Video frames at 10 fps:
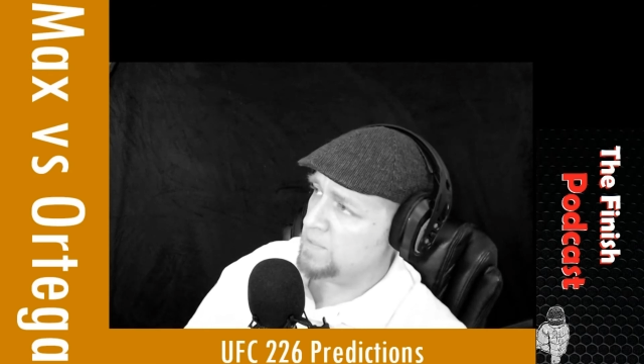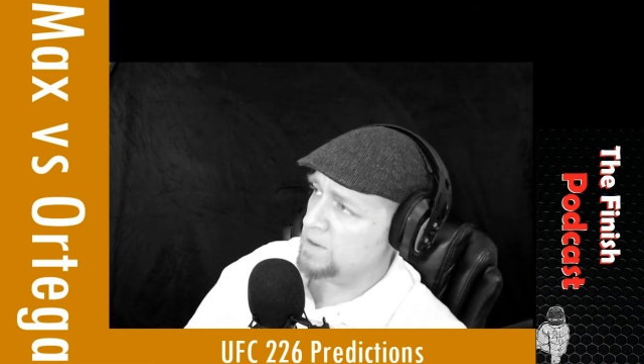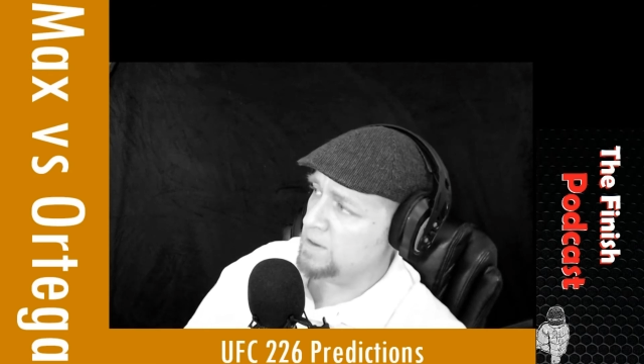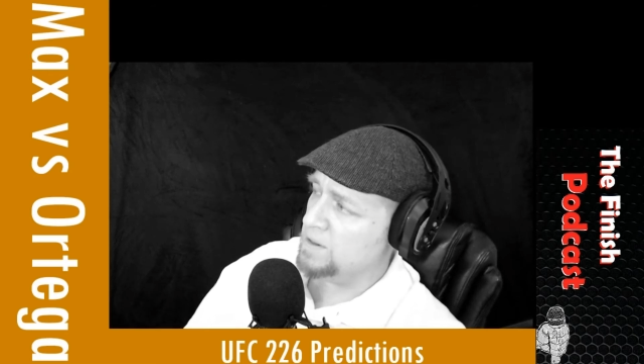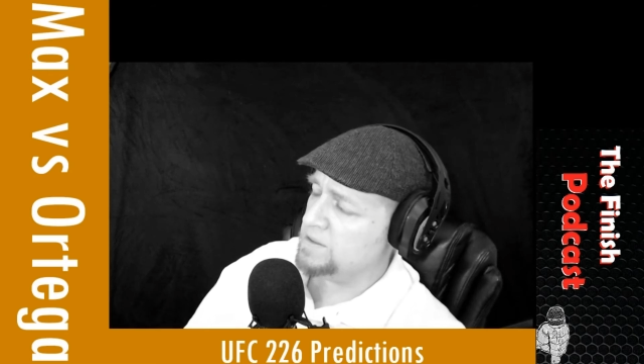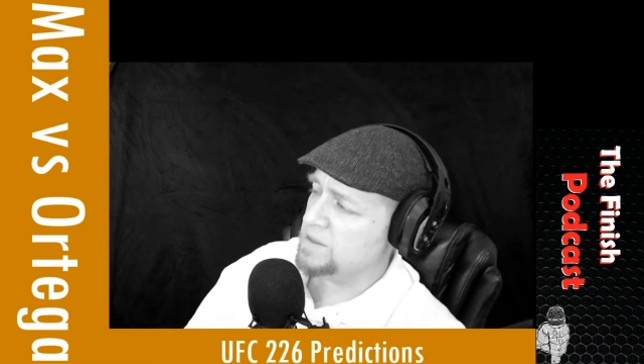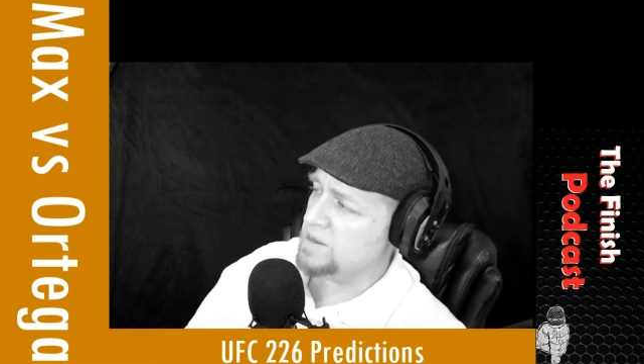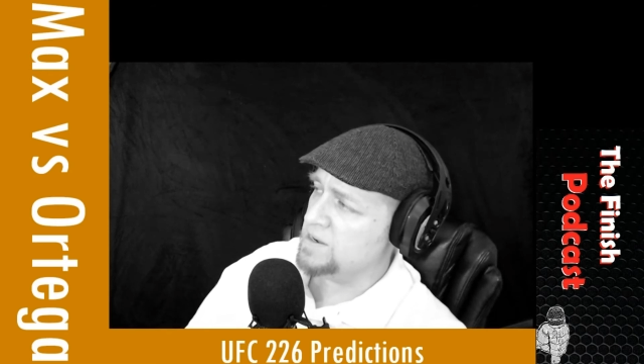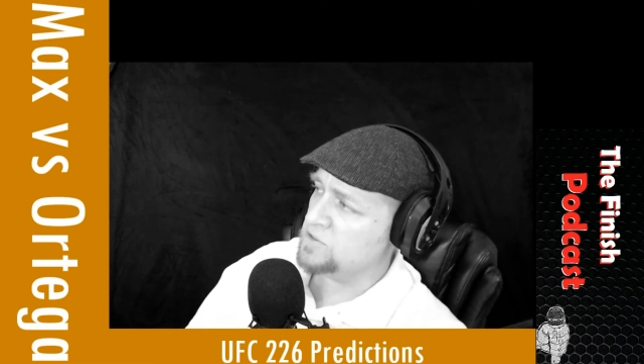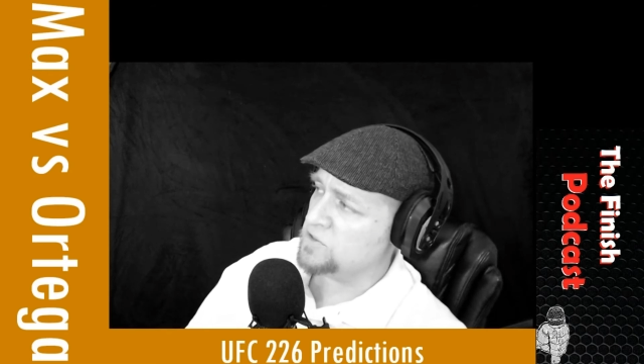and I think
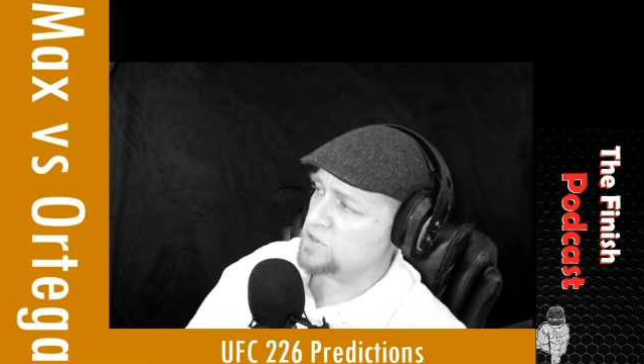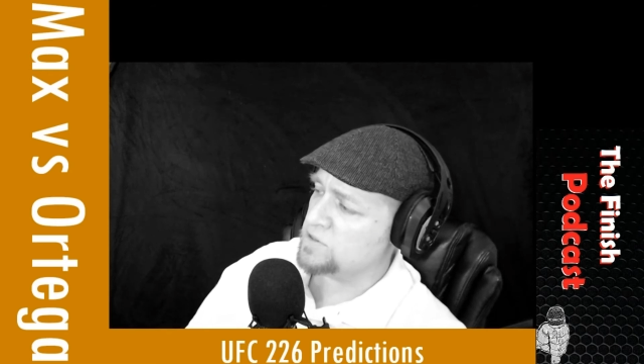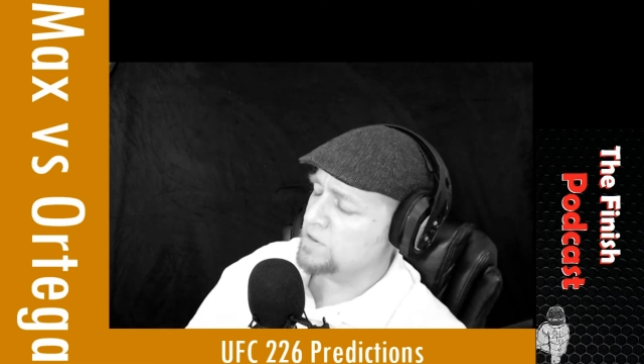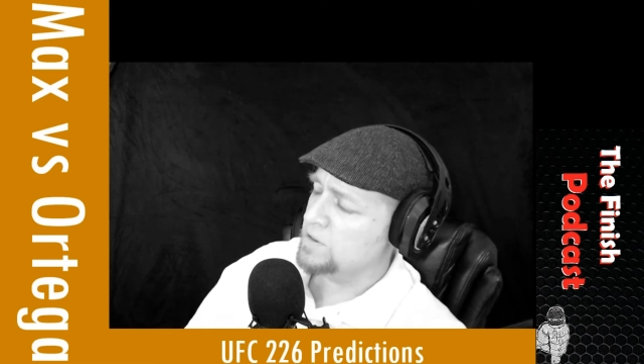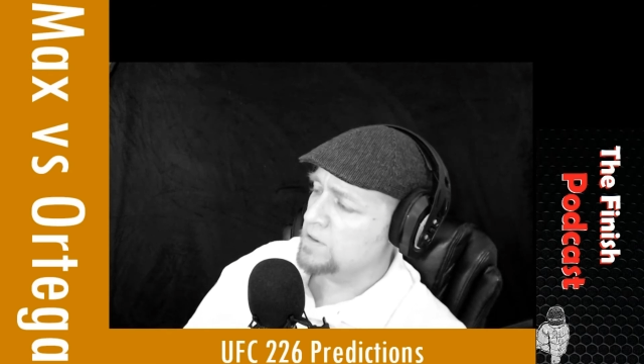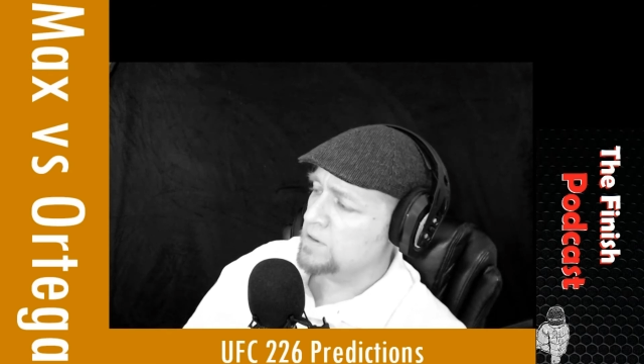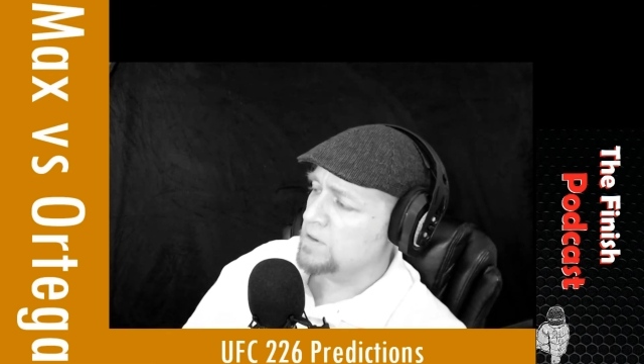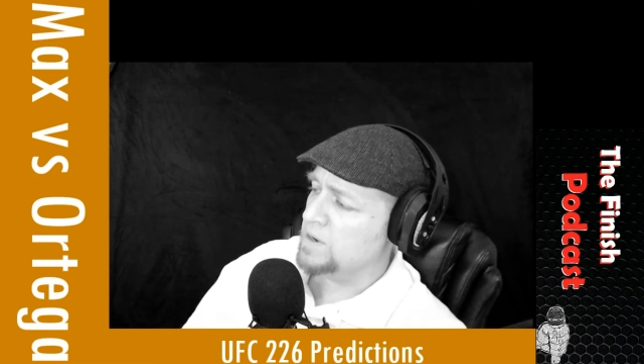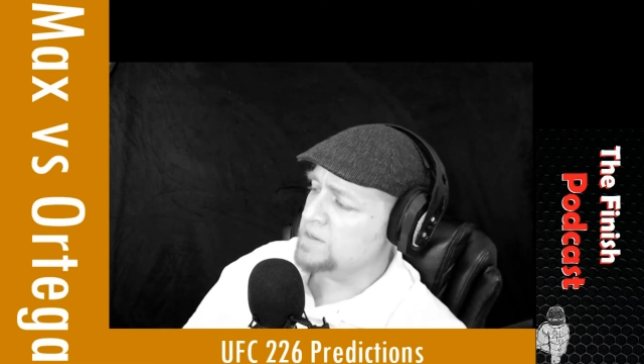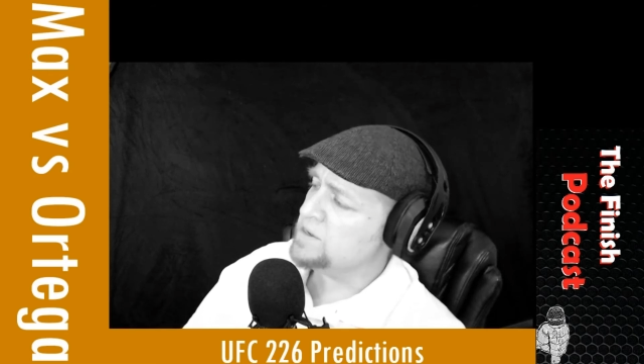he's
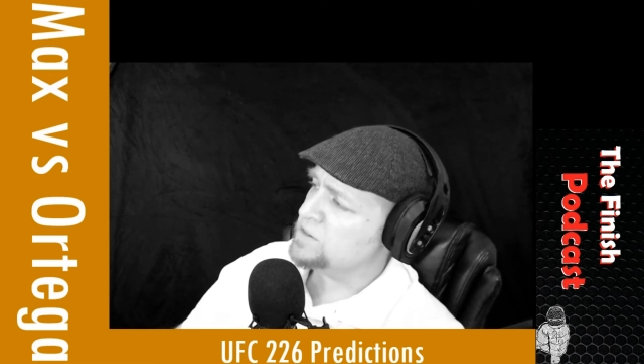got